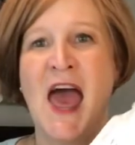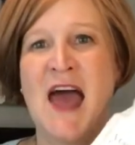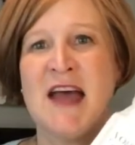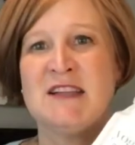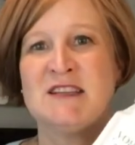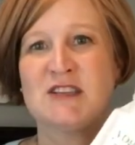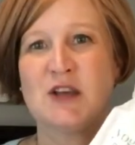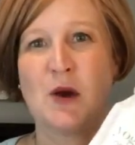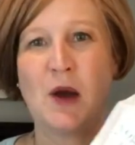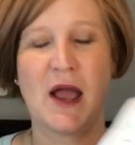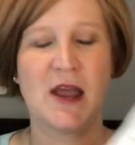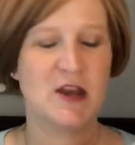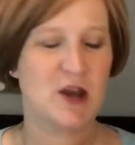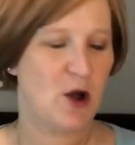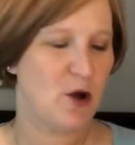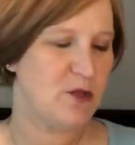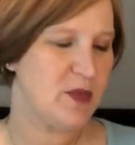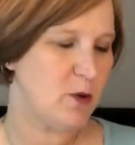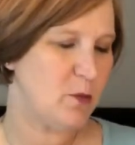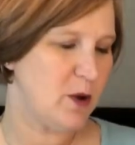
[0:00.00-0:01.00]
And so I
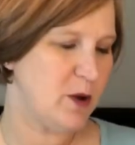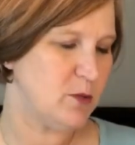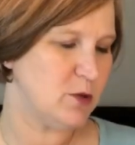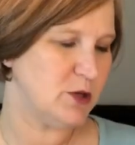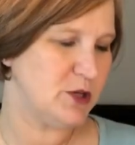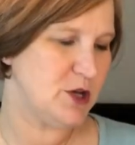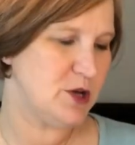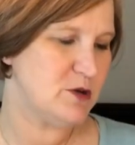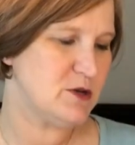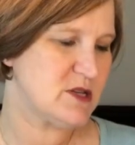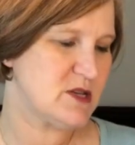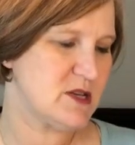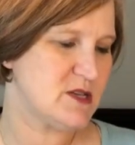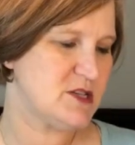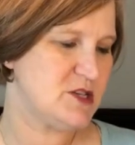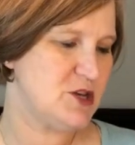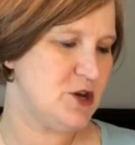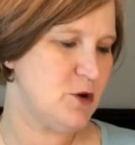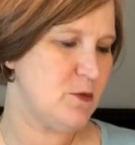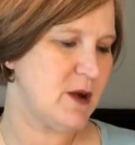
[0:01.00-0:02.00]
know that we will use
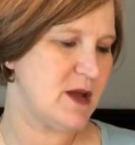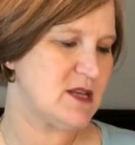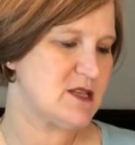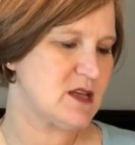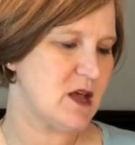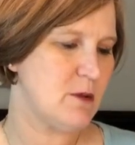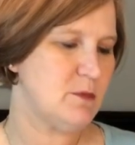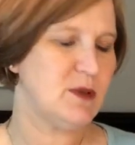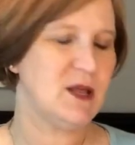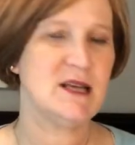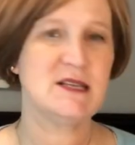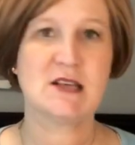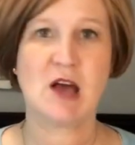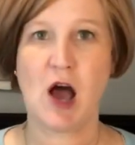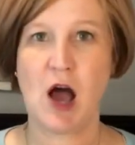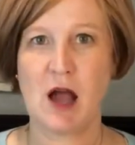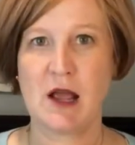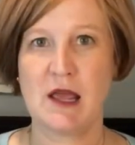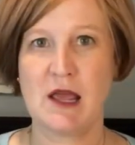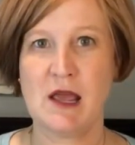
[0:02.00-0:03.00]
this too. My son plays
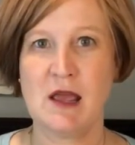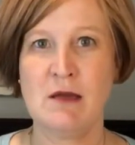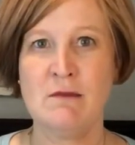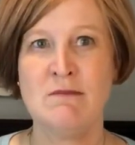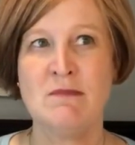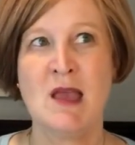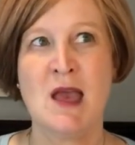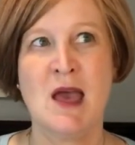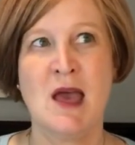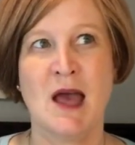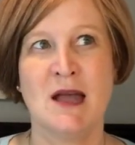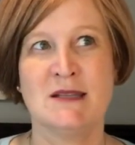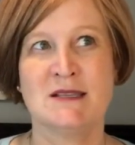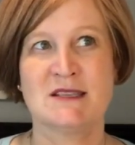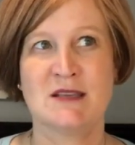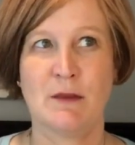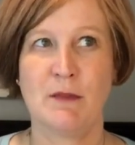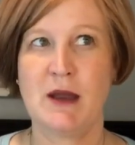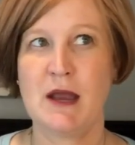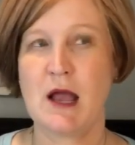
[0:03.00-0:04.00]
hockey and
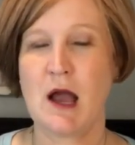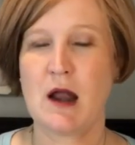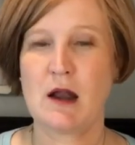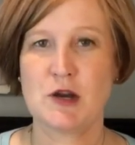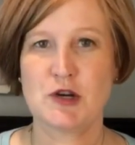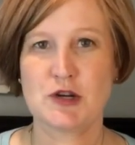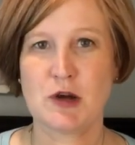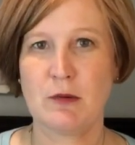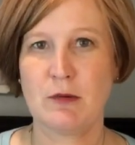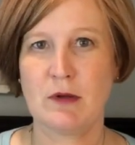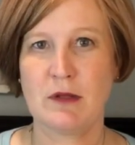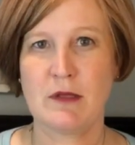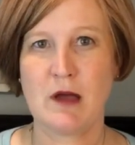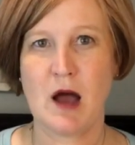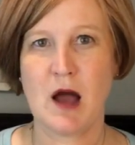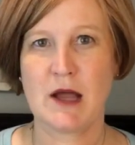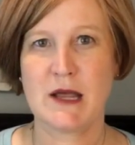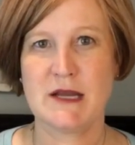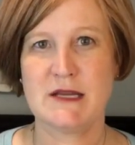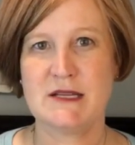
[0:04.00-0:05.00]
somebody got in trouble in the
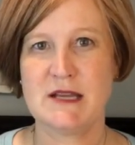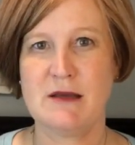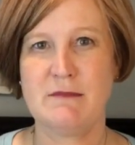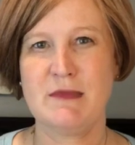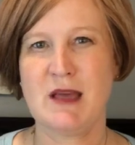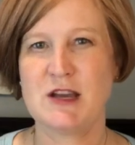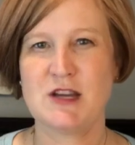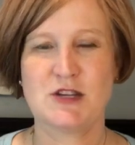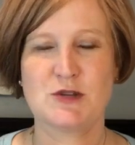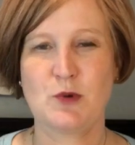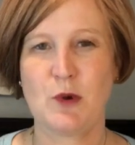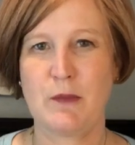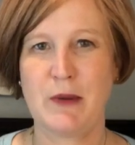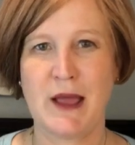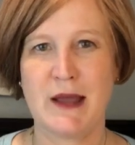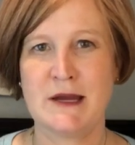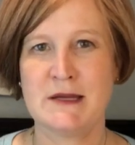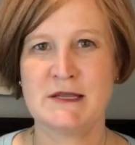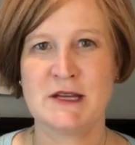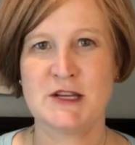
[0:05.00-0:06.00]
hockey team. They just weren't
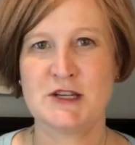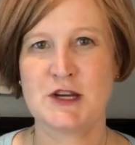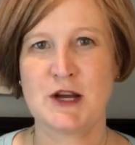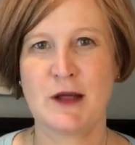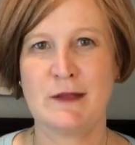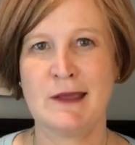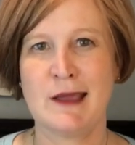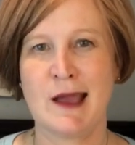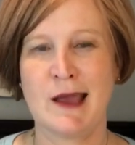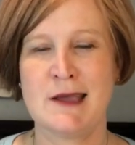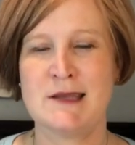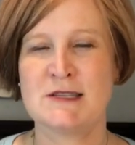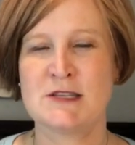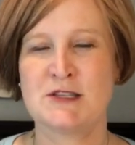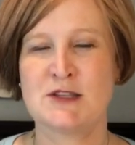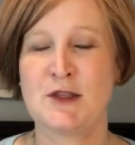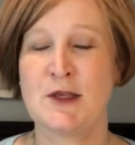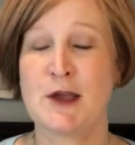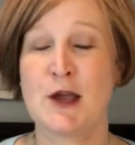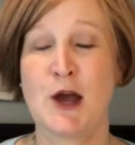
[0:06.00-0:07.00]
paying attention on the ice.
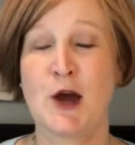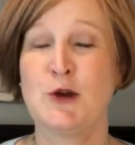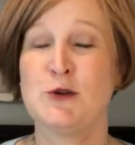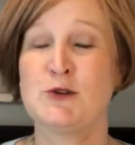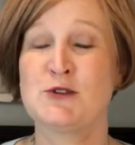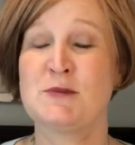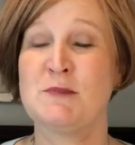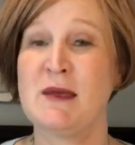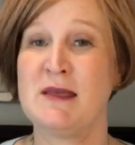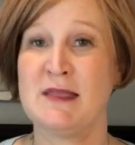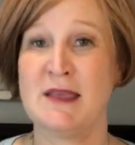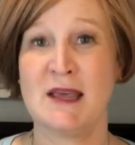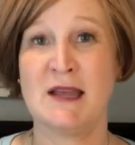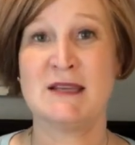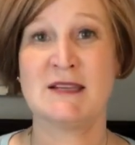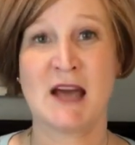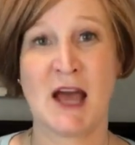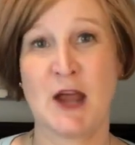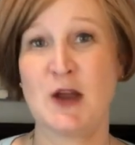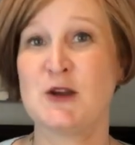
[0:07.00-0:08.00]
And so the coach made the
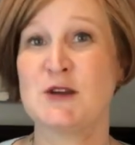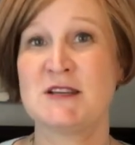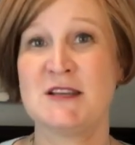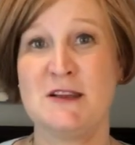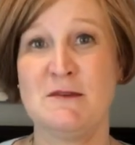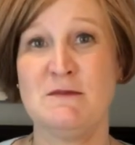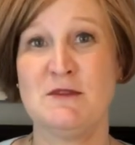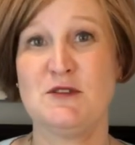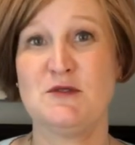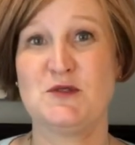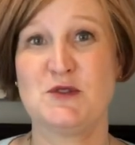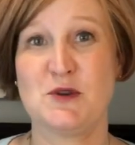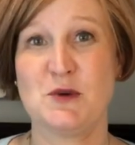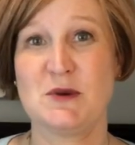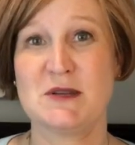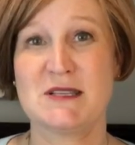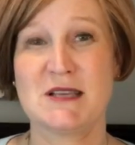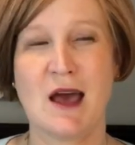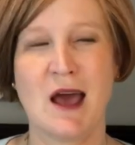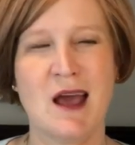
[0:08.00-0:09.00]
entire team do
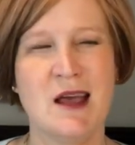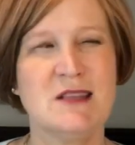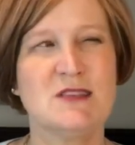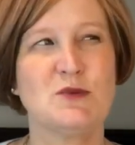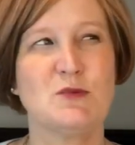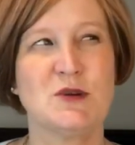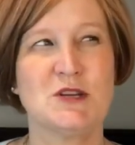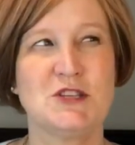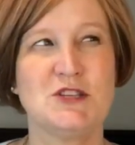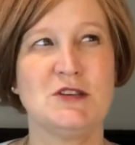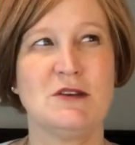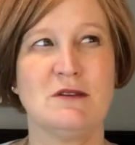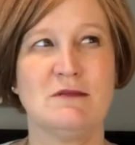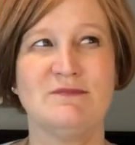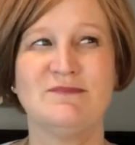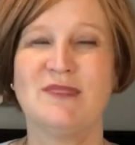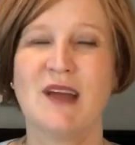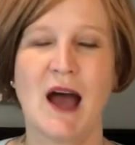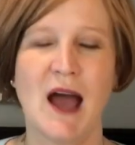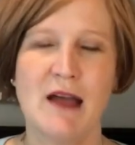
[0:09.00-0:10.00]
suicides, which
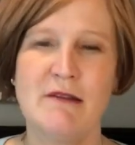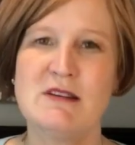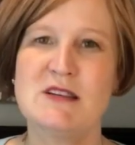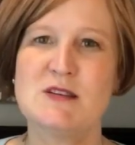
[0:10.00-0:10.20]
I